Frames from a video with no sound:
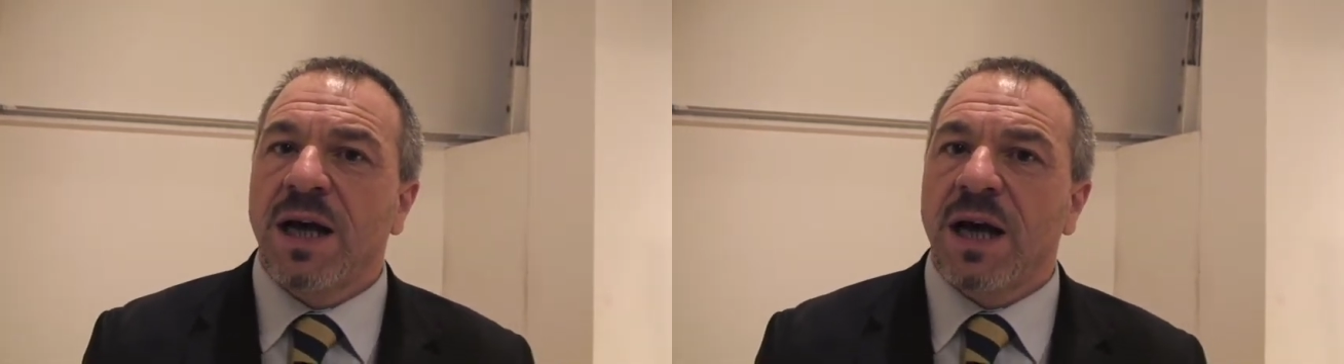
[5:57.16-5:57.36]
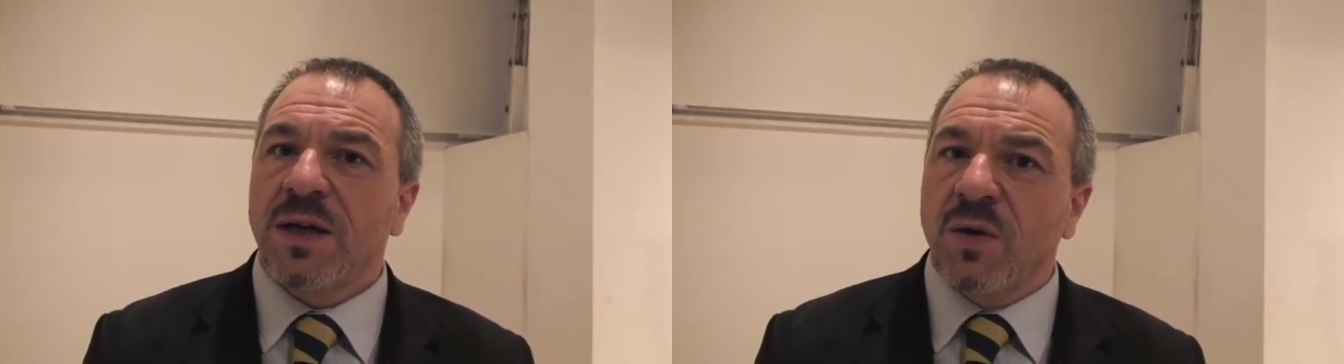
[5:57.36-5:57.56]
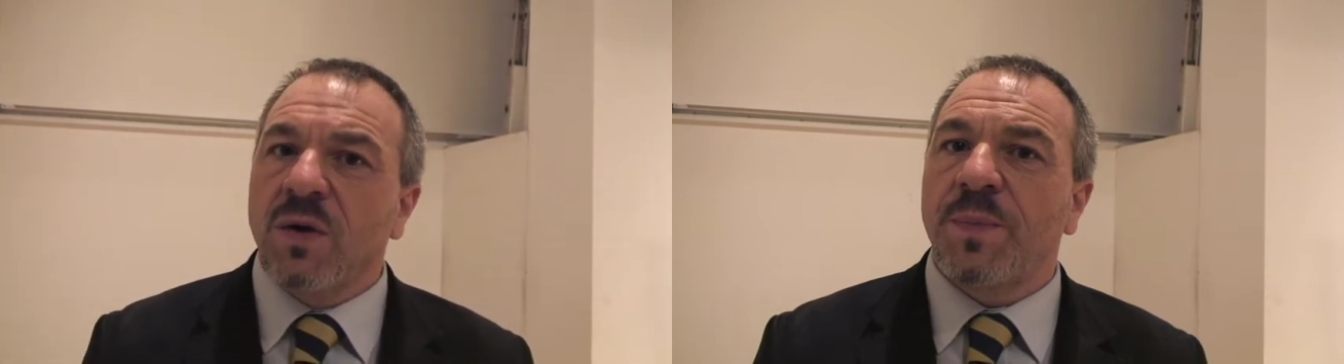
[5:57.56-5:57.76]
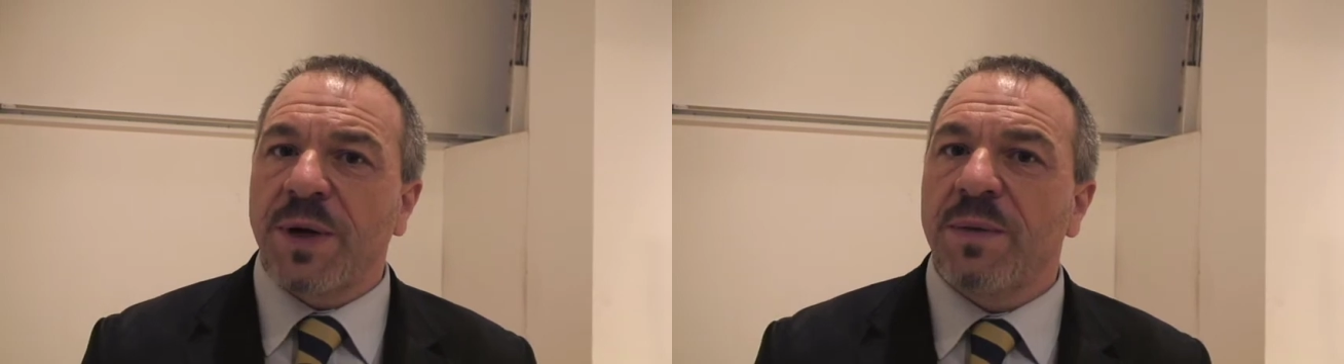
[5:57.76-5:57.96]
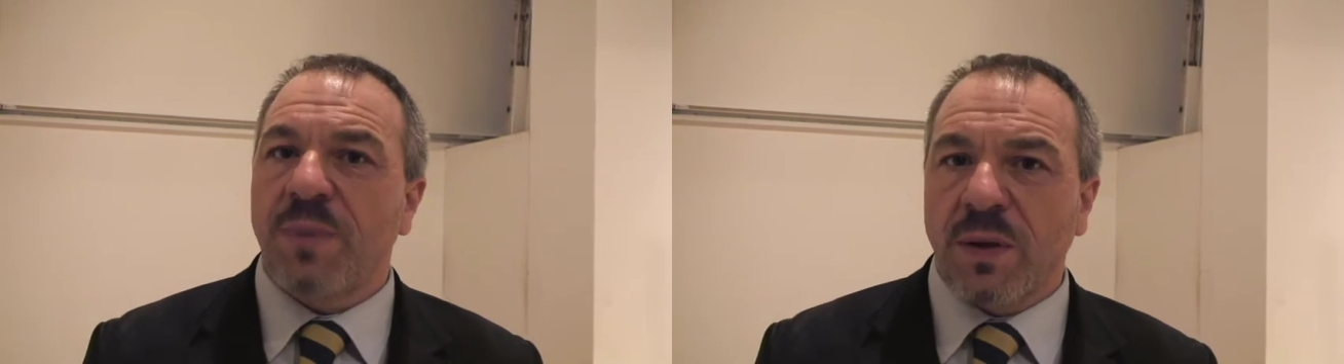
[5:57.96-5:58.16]

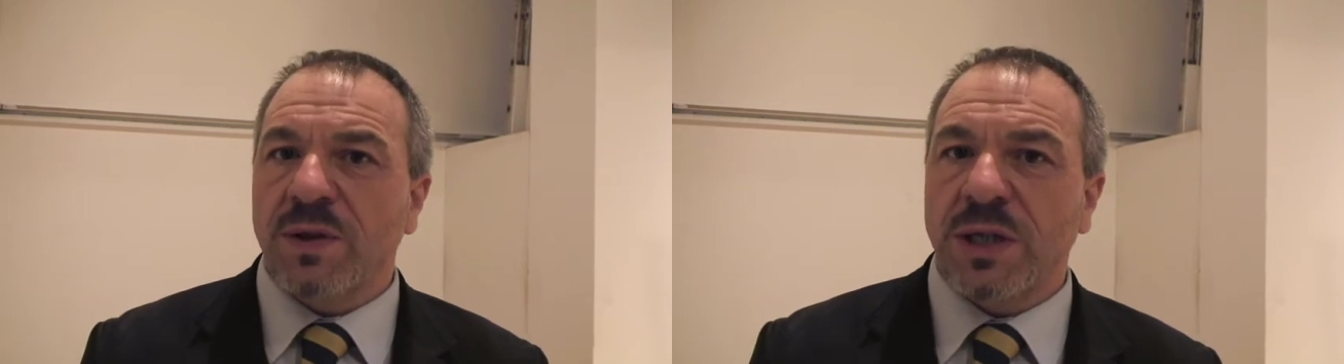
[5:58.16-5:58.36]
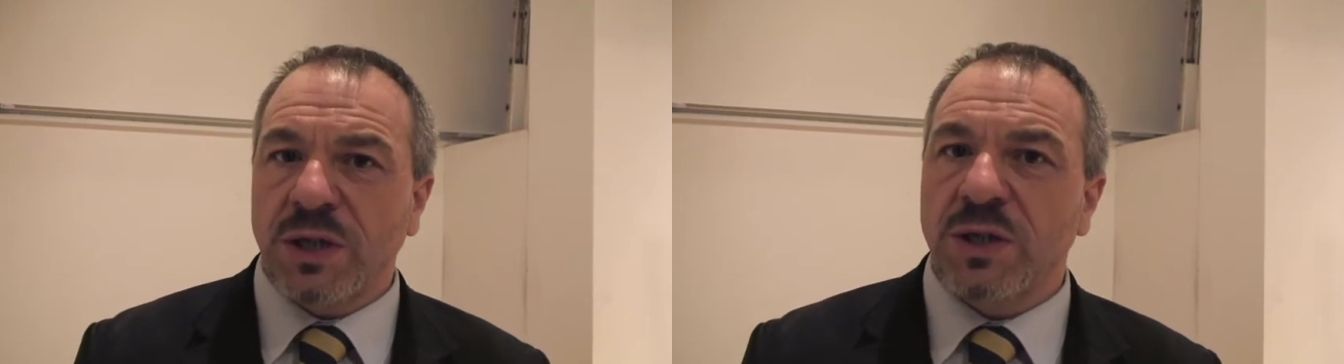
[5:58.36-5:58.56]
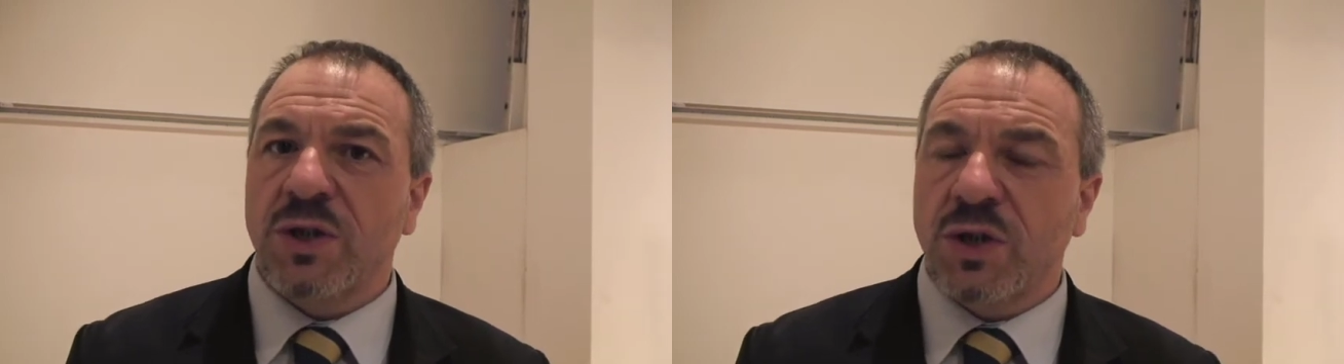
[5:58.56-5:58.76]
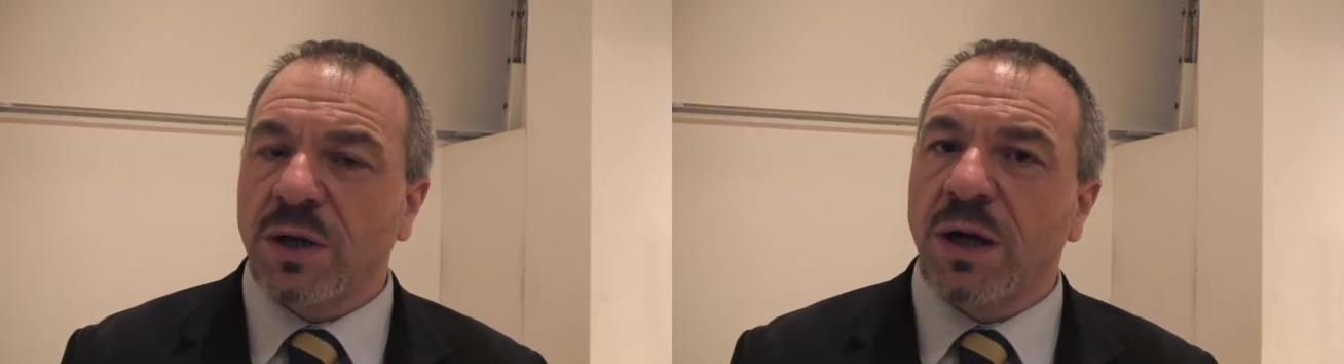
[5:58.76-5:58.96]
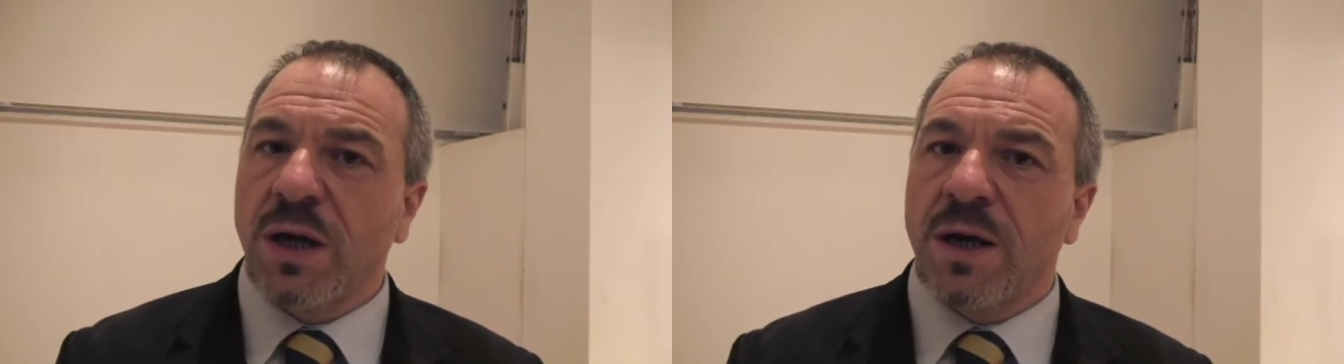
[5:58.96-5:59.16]
European politicians
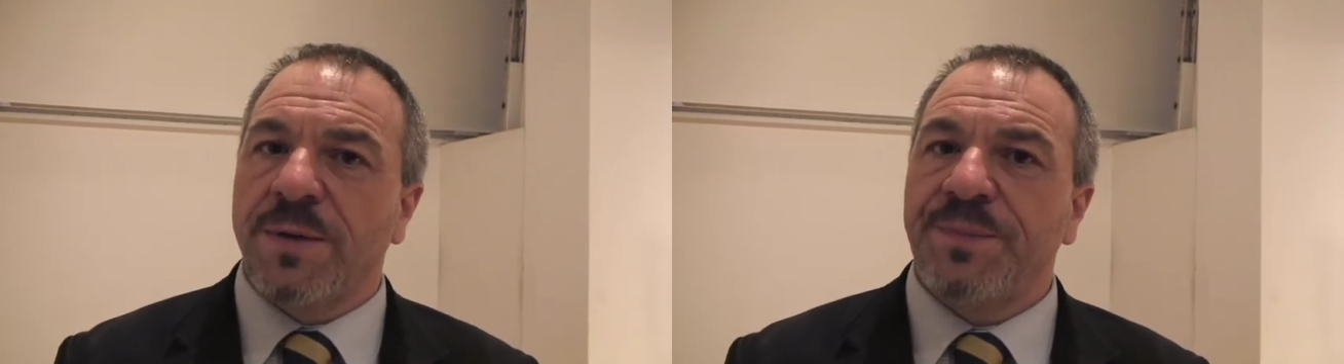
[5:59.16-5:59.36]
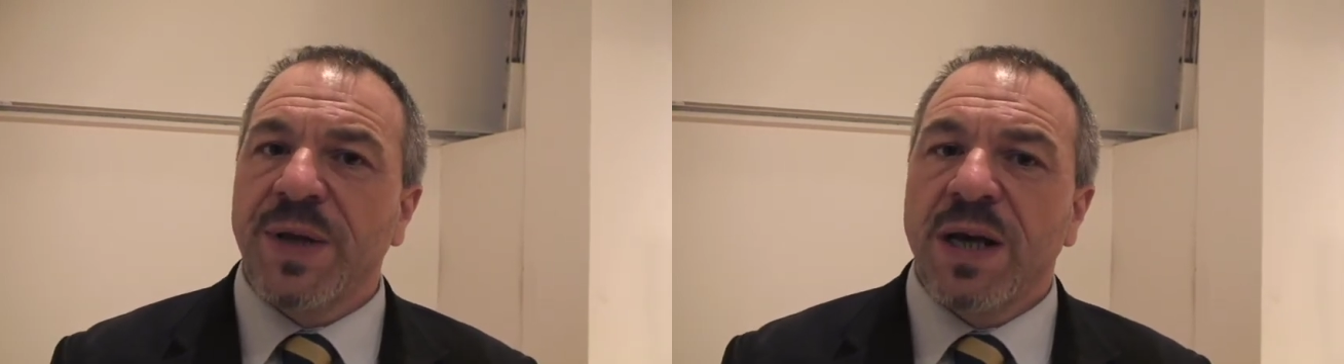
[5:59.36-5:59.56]
should learn,